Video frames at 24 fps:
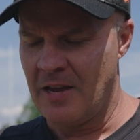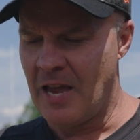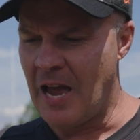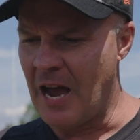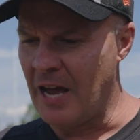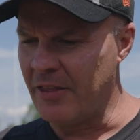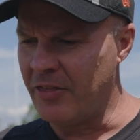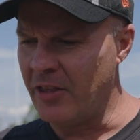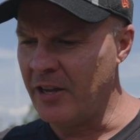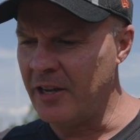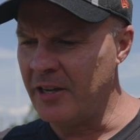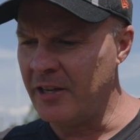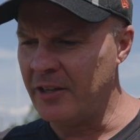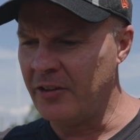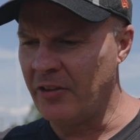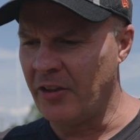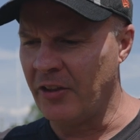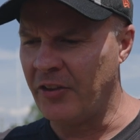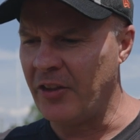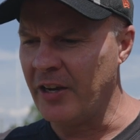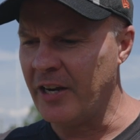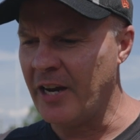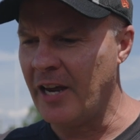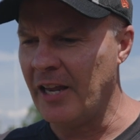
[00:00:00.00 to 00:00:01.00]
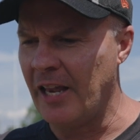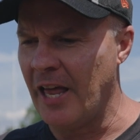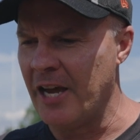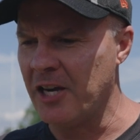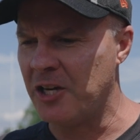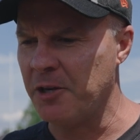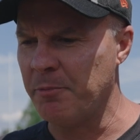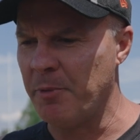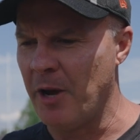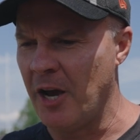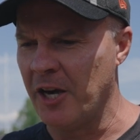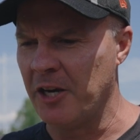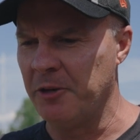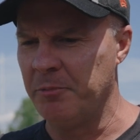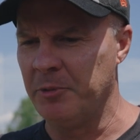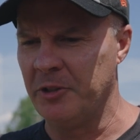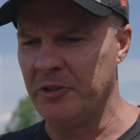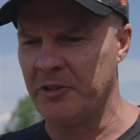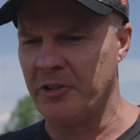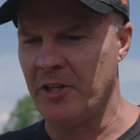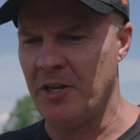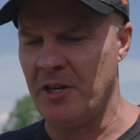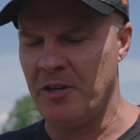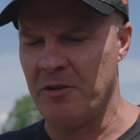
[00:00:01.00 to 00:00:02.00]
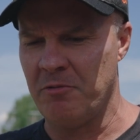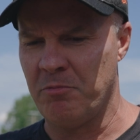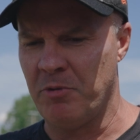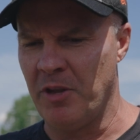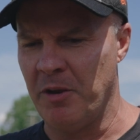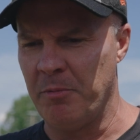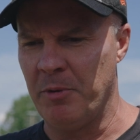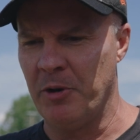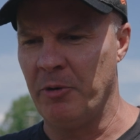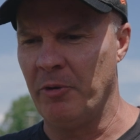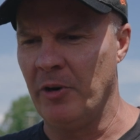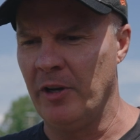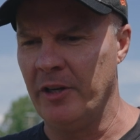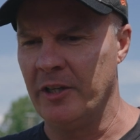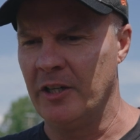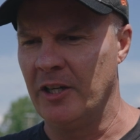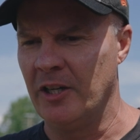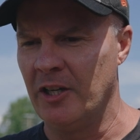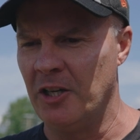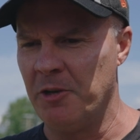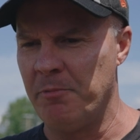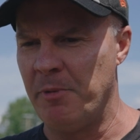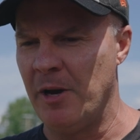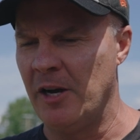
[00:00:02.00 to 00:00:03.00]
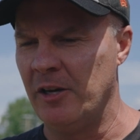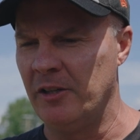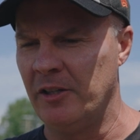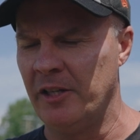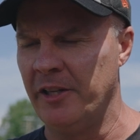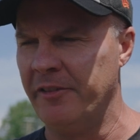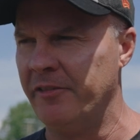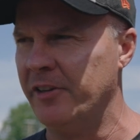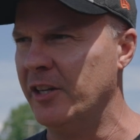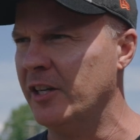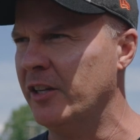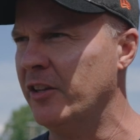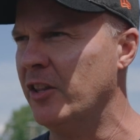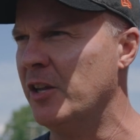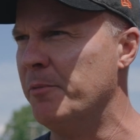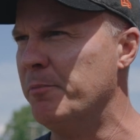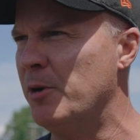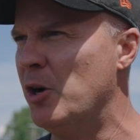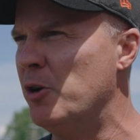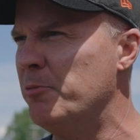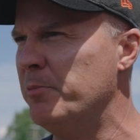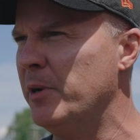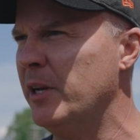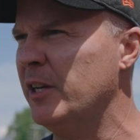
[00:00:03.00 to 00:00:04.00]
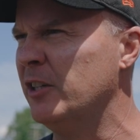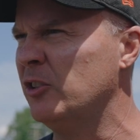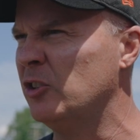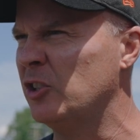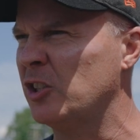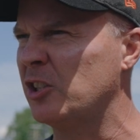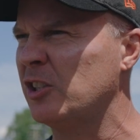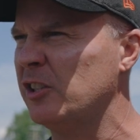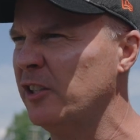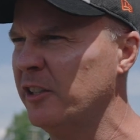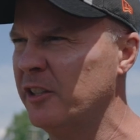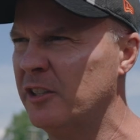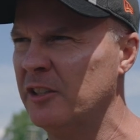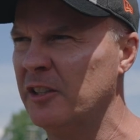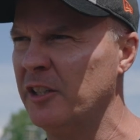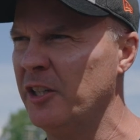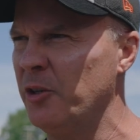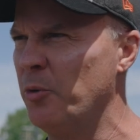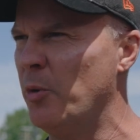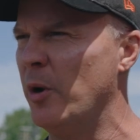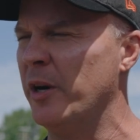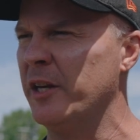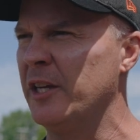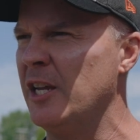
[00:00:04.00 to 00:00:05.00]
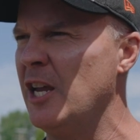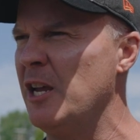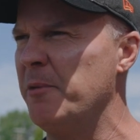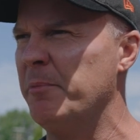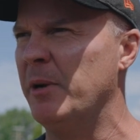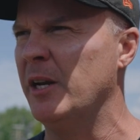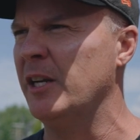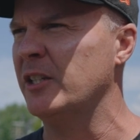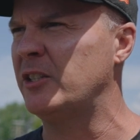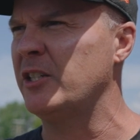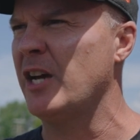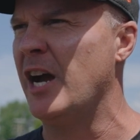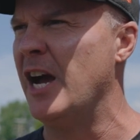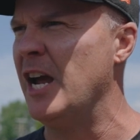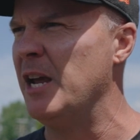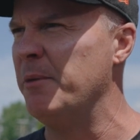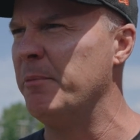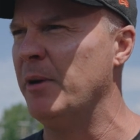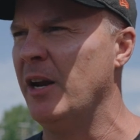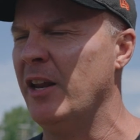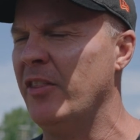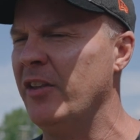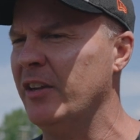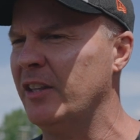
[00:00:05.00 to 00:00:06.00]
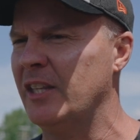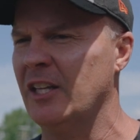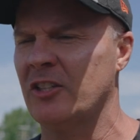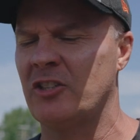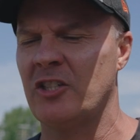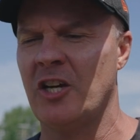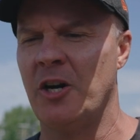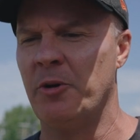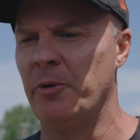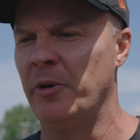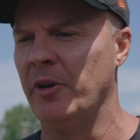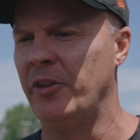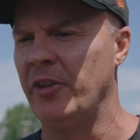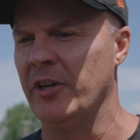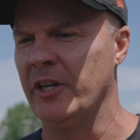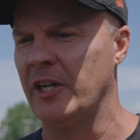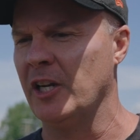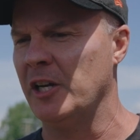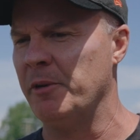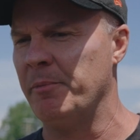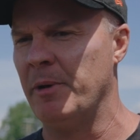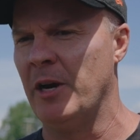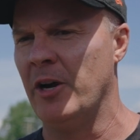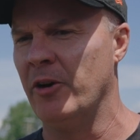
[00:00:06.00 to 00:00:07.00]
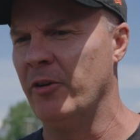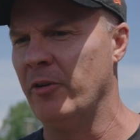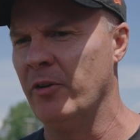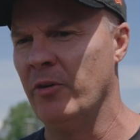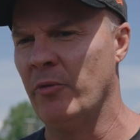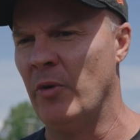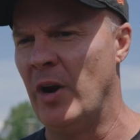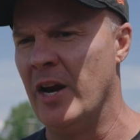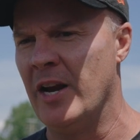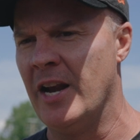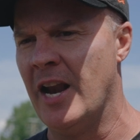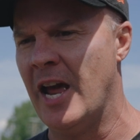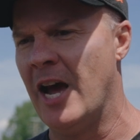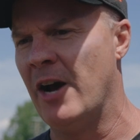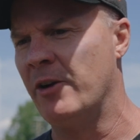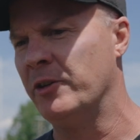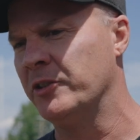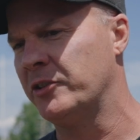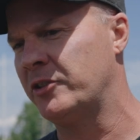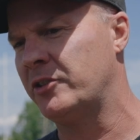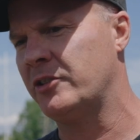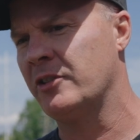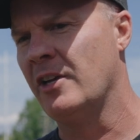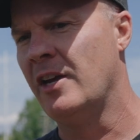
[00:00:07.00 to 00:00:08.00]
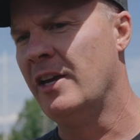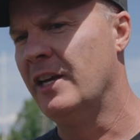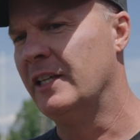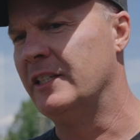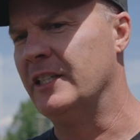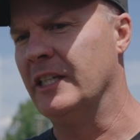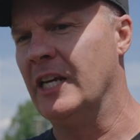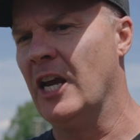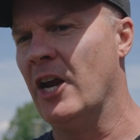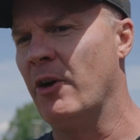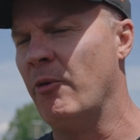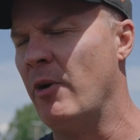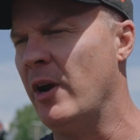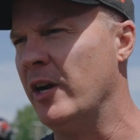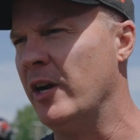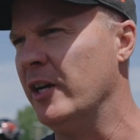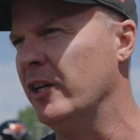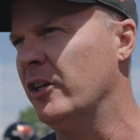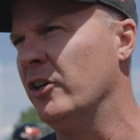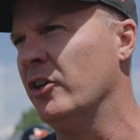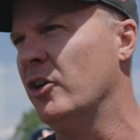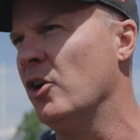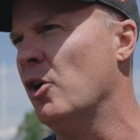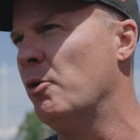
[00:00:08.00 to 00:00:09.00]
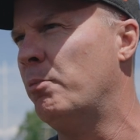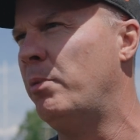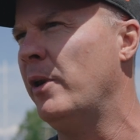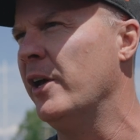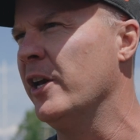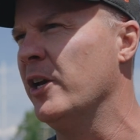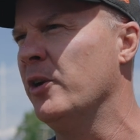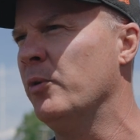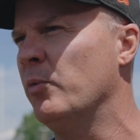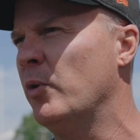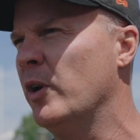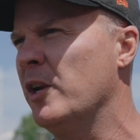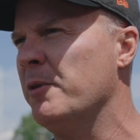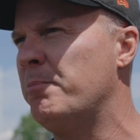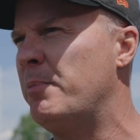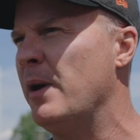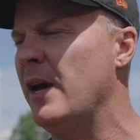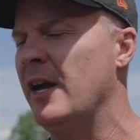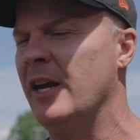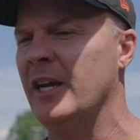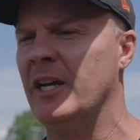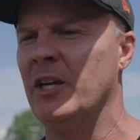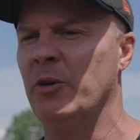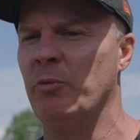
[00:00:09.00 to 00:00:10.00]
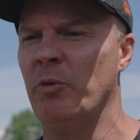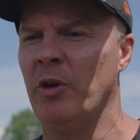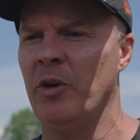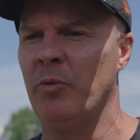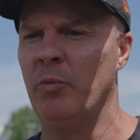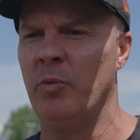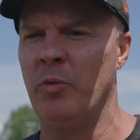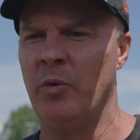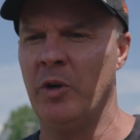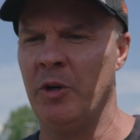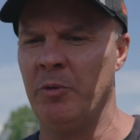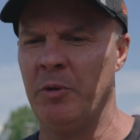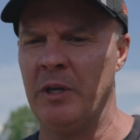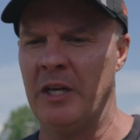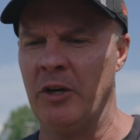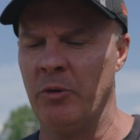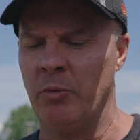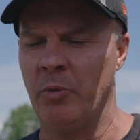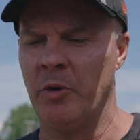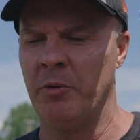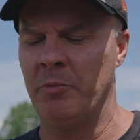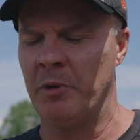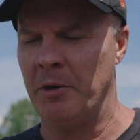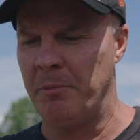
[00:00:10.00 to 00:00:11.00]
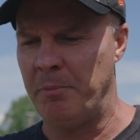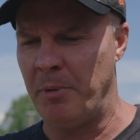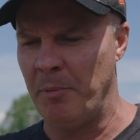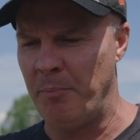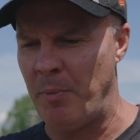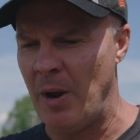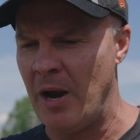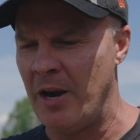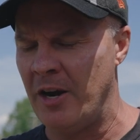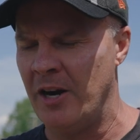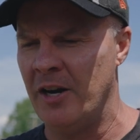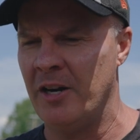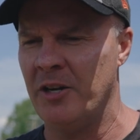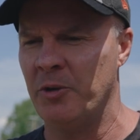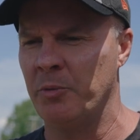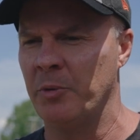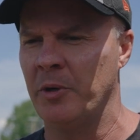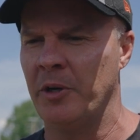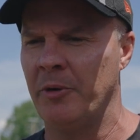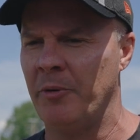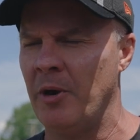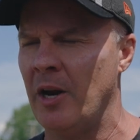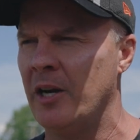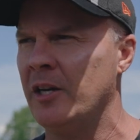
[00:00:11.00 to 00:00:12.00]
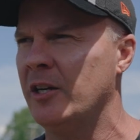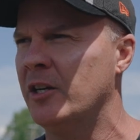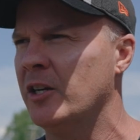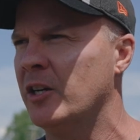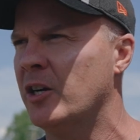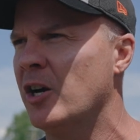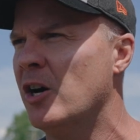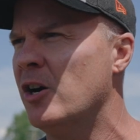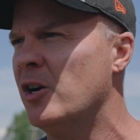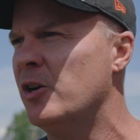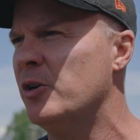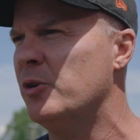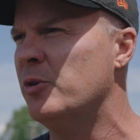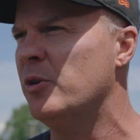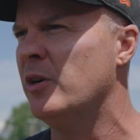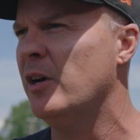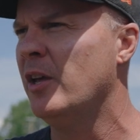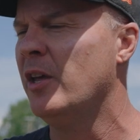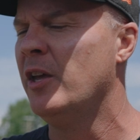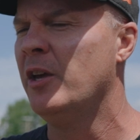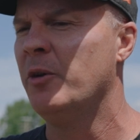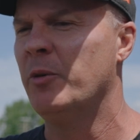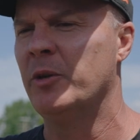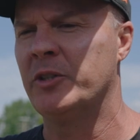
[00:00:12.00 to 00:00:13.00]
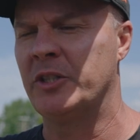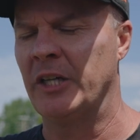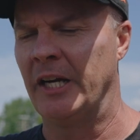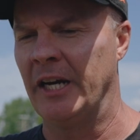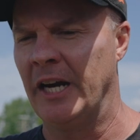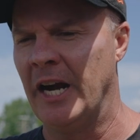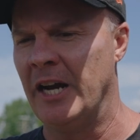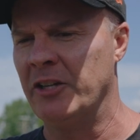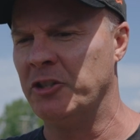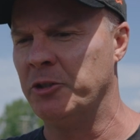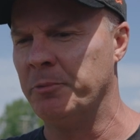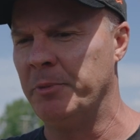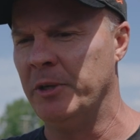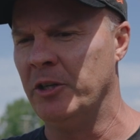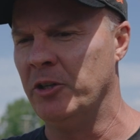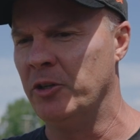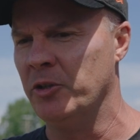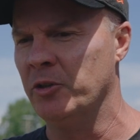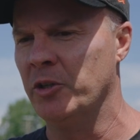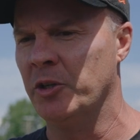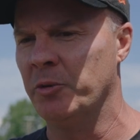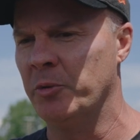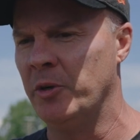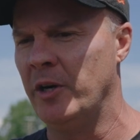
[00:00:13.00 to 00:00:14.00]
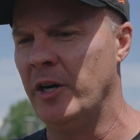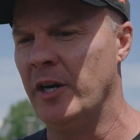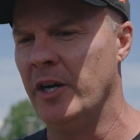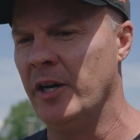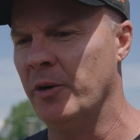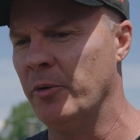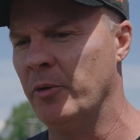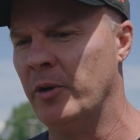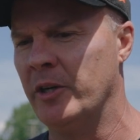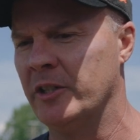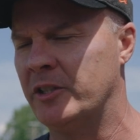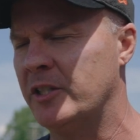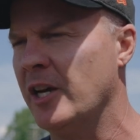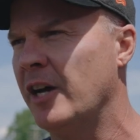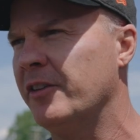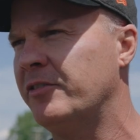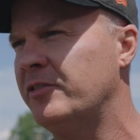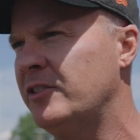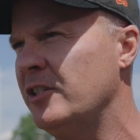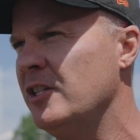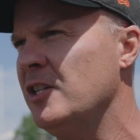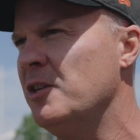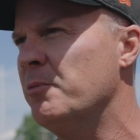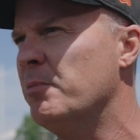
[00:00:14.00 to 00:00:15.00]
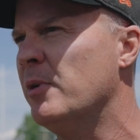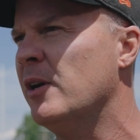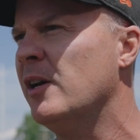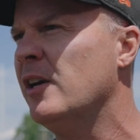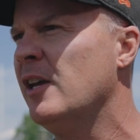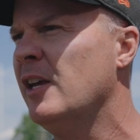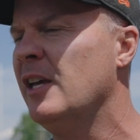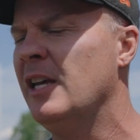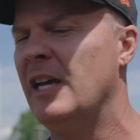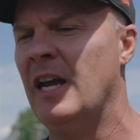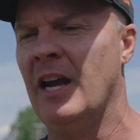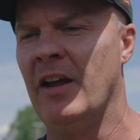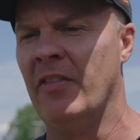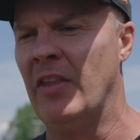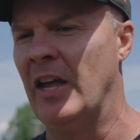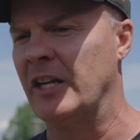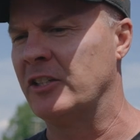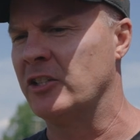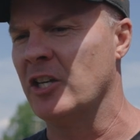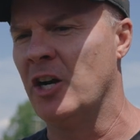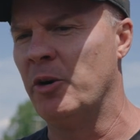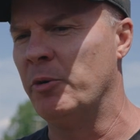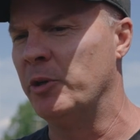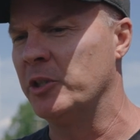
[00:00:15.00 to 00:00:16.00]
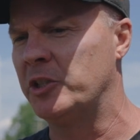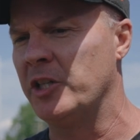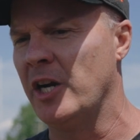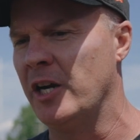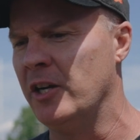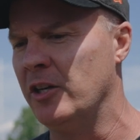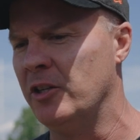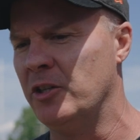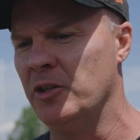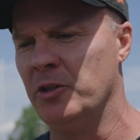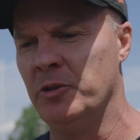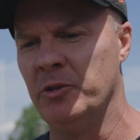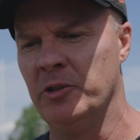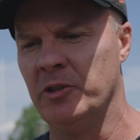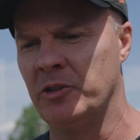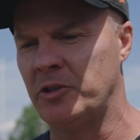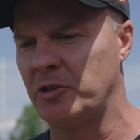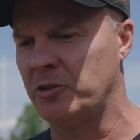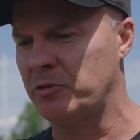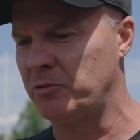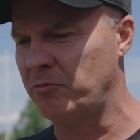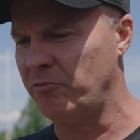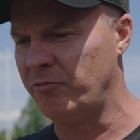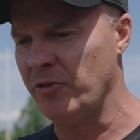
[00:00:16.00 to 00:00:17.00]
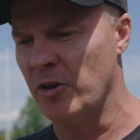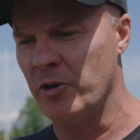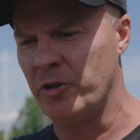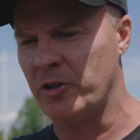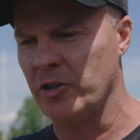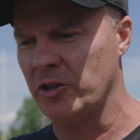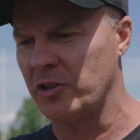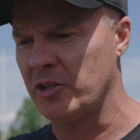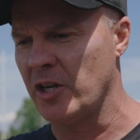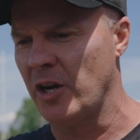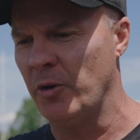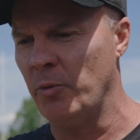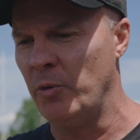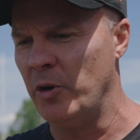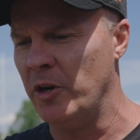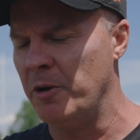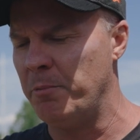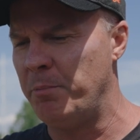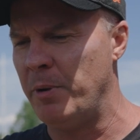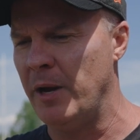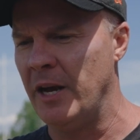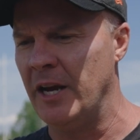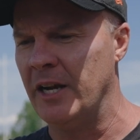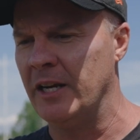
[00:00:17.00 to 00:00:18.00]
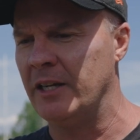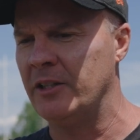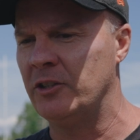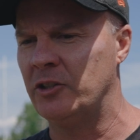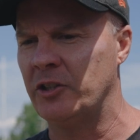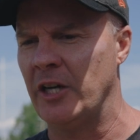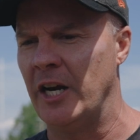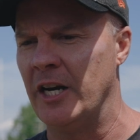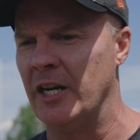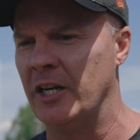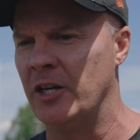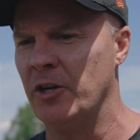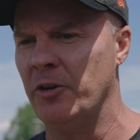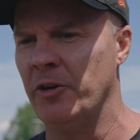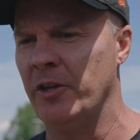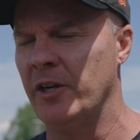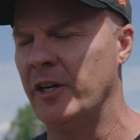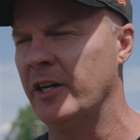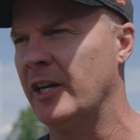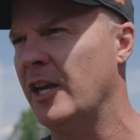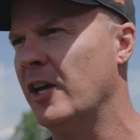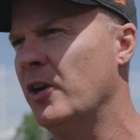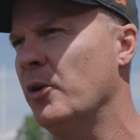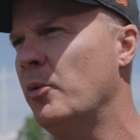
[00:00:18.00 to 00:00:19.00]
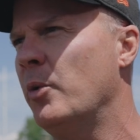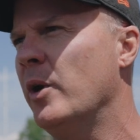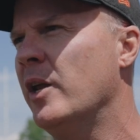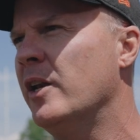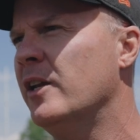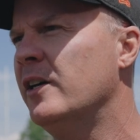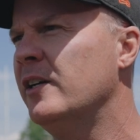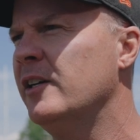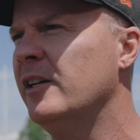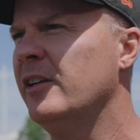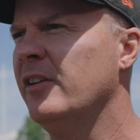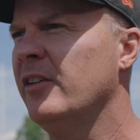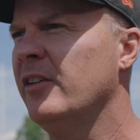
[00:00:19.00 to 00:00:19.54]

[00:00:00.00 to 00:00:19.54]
Yeah, the thing I like about them is they've been really good about living in the moment, and just literally one game at a time. And I think that's all we're thinking about right now is to get ready to go play in Winnipeg. And when we're prepared and we're ready to go, which our guys have been doing, we're a tough team. And that's all we're trying to do is focus on Winnipeg, try to go there and get a win.